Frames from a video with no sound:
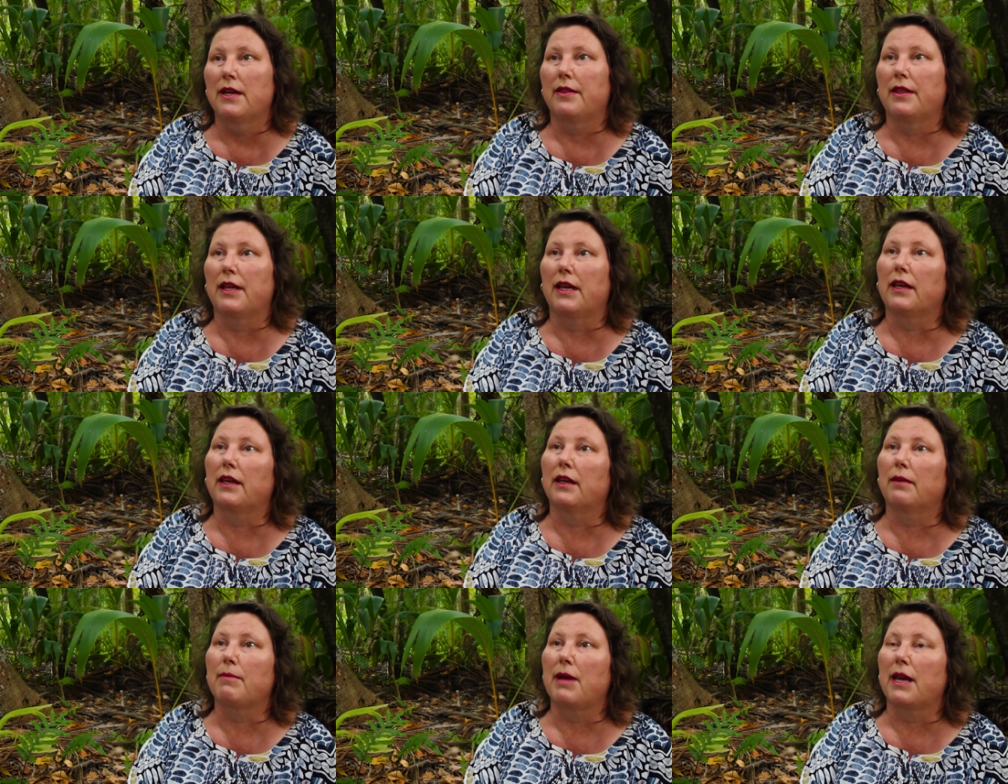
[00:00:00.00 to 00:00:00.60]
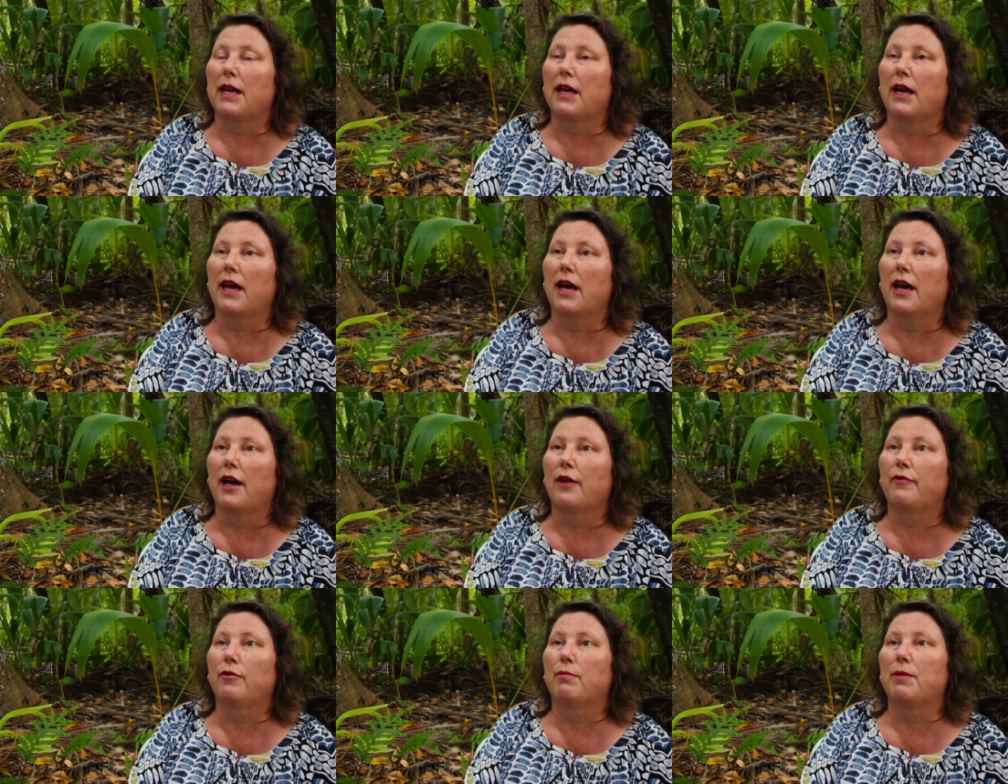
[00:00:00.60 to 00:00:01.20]
they can make it
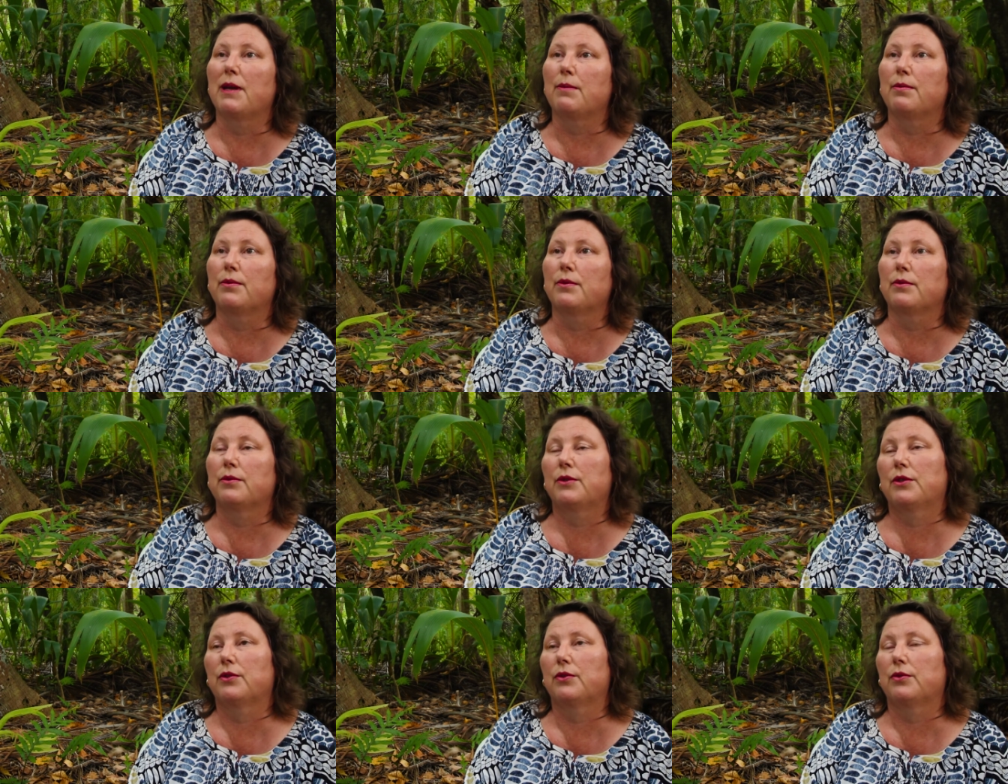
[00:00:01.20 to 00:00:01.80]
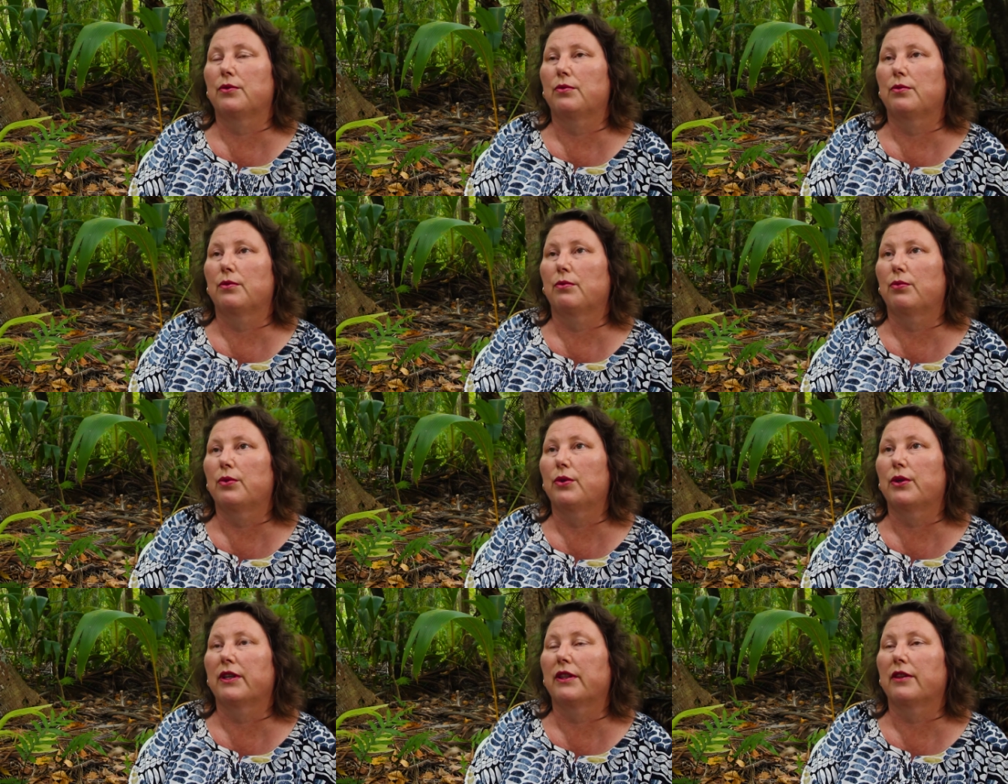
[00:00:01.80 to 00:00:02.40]
hard for people to
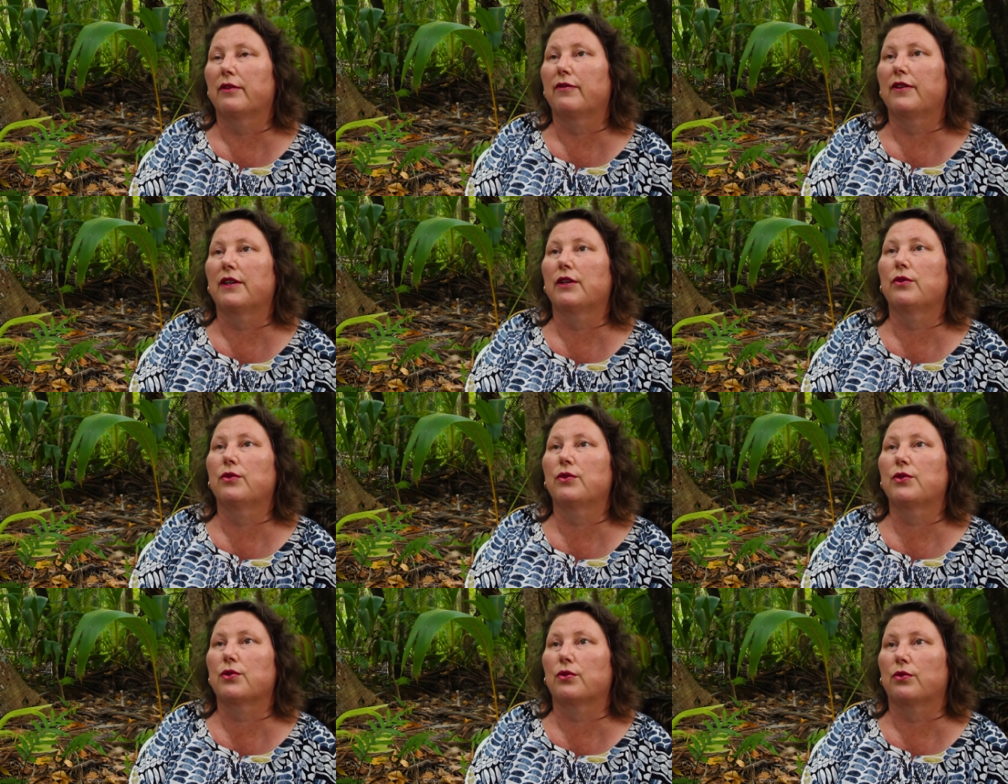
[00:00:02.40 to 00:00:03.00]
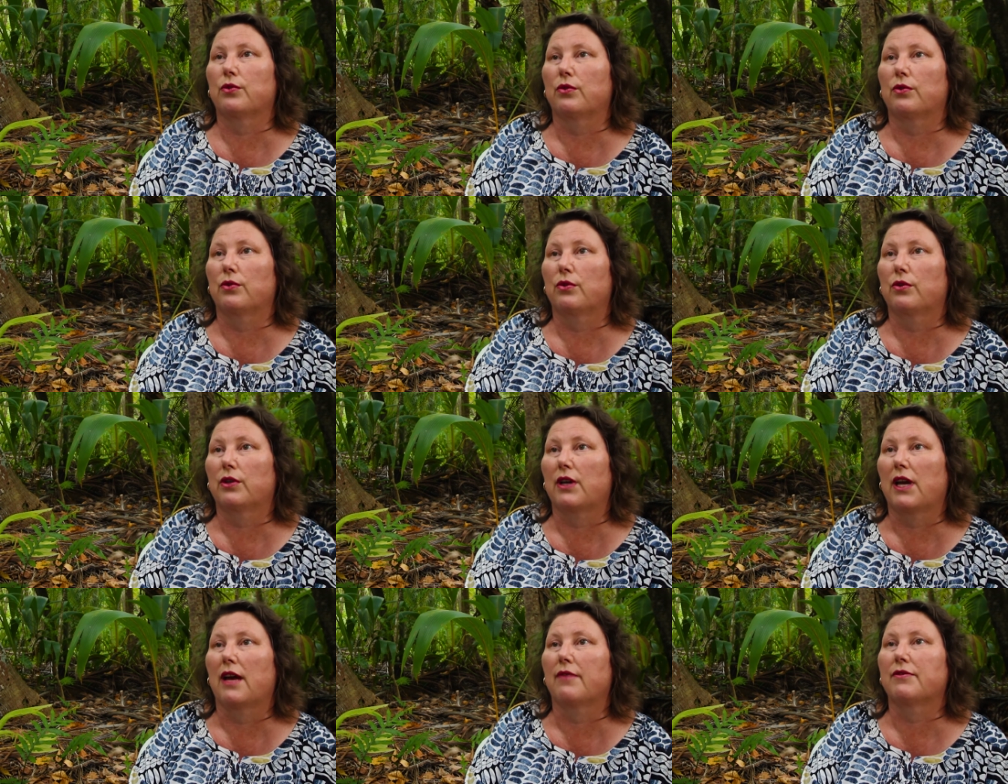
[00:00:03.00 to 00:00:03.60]
work in the fields or
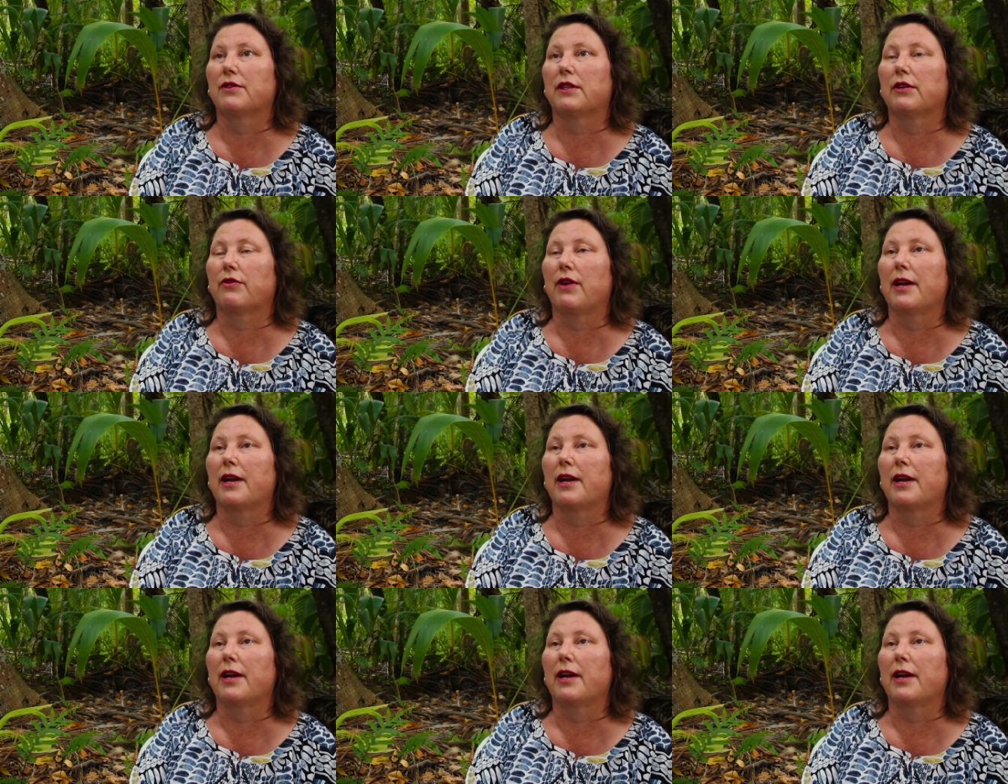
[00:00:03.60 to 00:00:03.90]
look after their